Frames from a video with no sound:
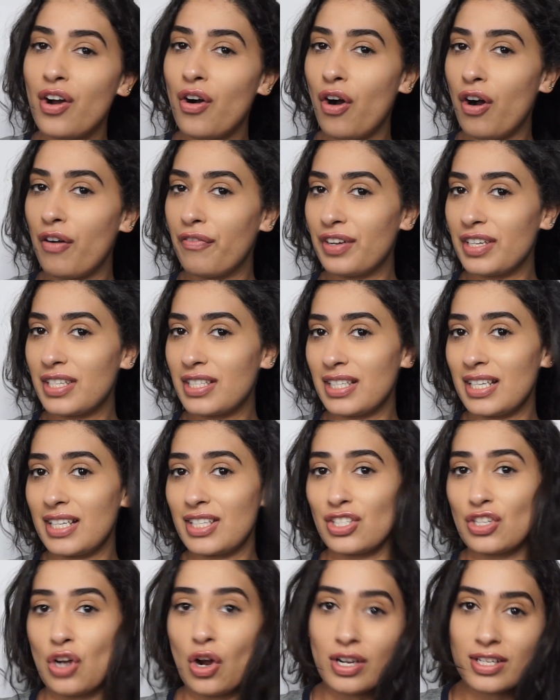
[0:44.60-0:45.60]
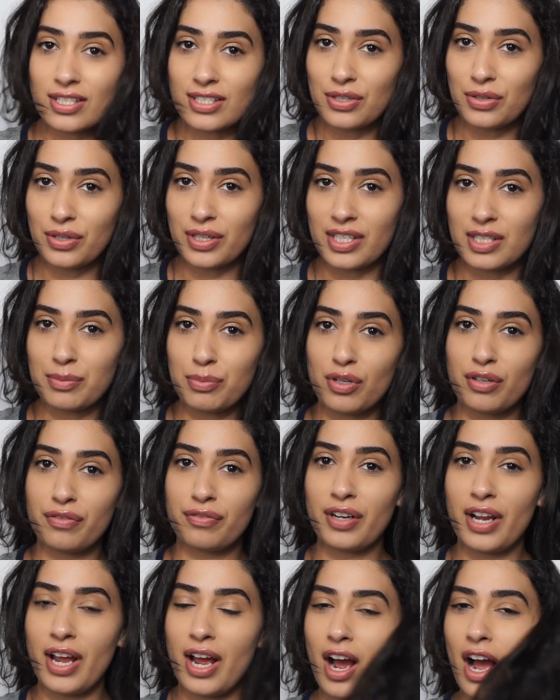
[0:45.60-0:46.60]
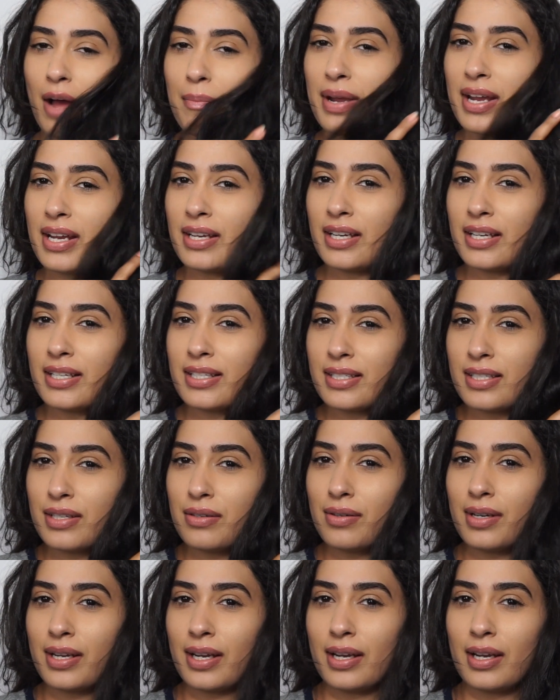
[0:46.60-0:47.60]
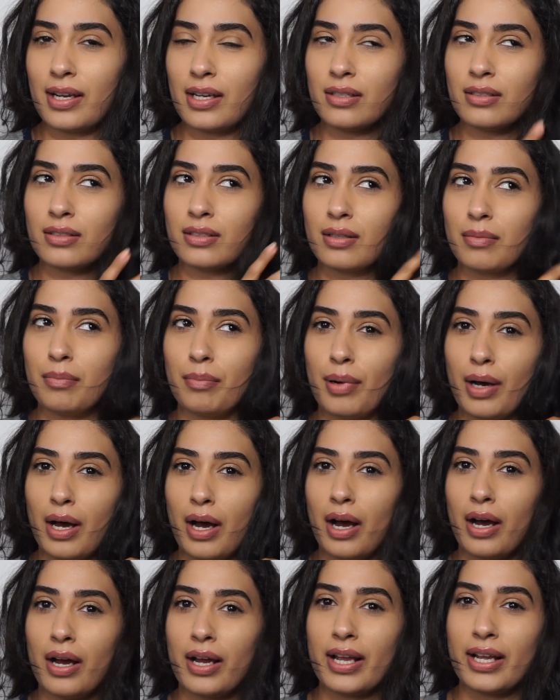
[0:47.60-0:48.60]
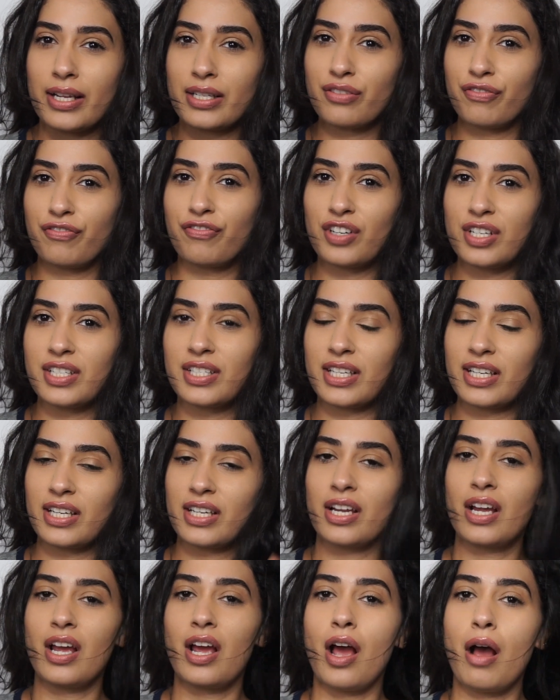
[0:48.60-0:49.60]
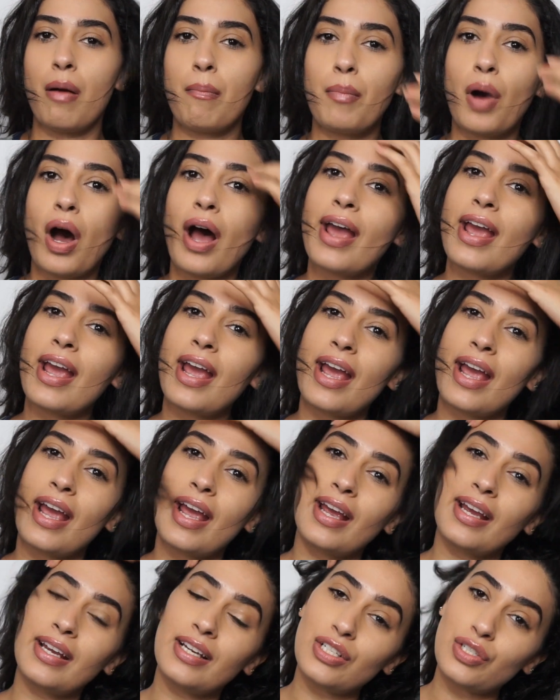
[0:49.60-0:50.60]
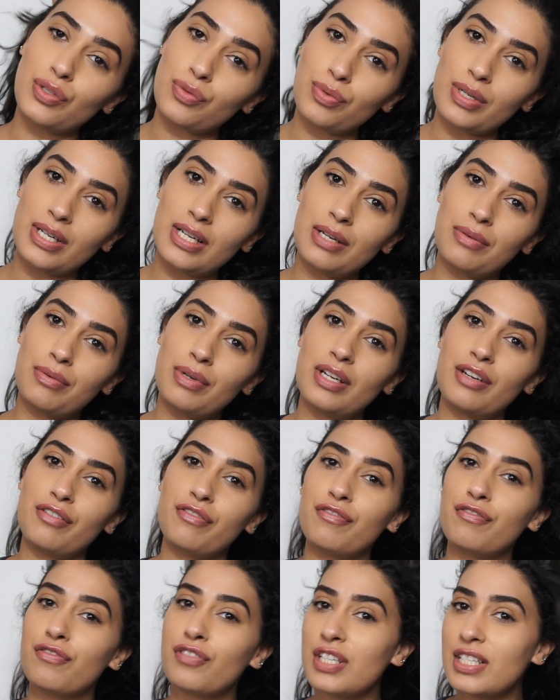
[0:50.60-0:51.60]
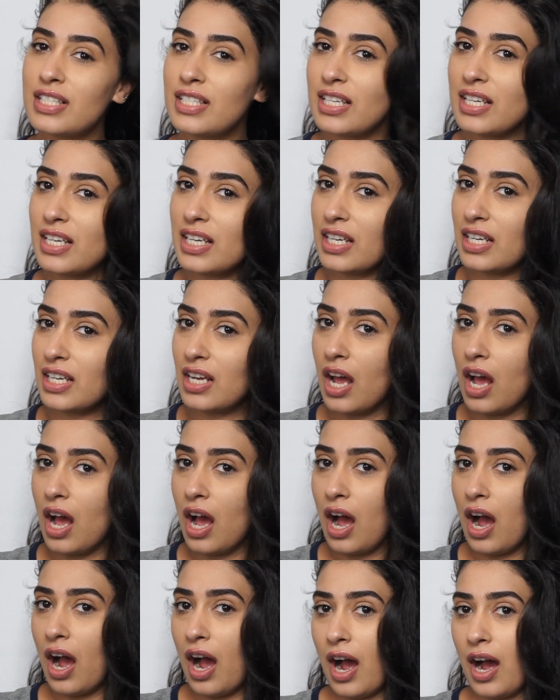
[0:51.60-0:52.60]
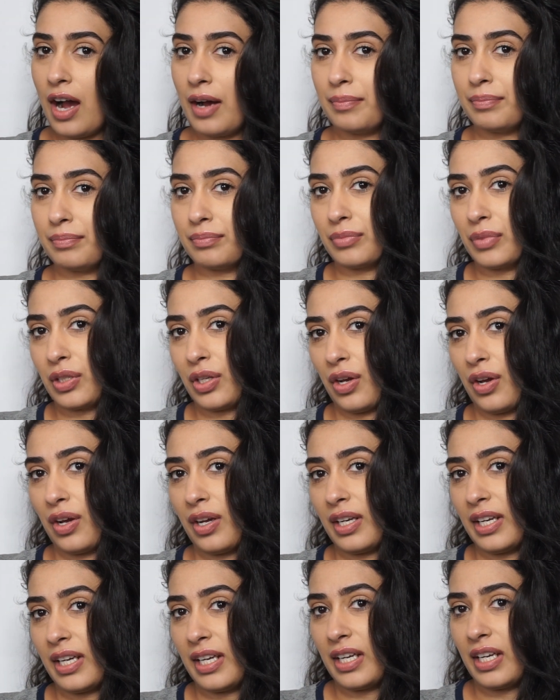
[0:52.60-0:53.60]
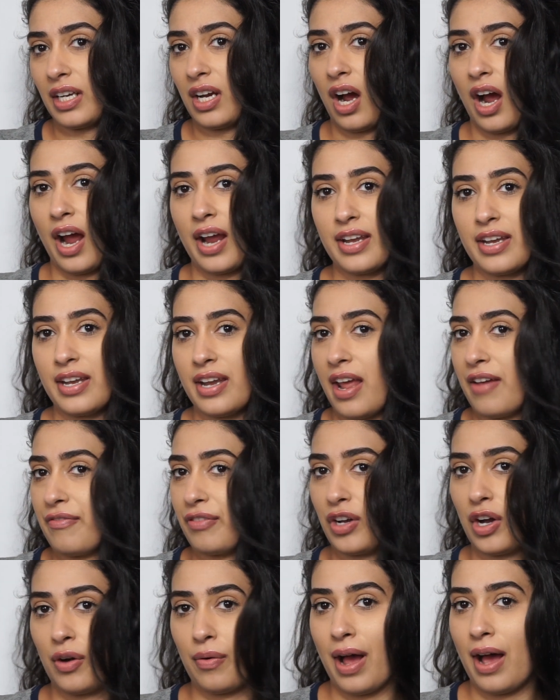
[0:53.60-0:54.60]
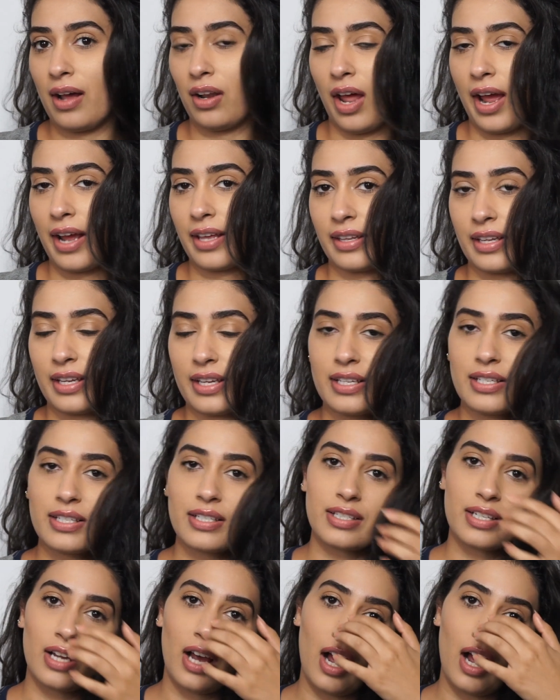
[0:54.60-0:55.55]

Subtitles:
Obviously it's not silky smooth now. I mean, it's silky, but it's frizzy. My hair is really frizzy, curly. I never go out like this.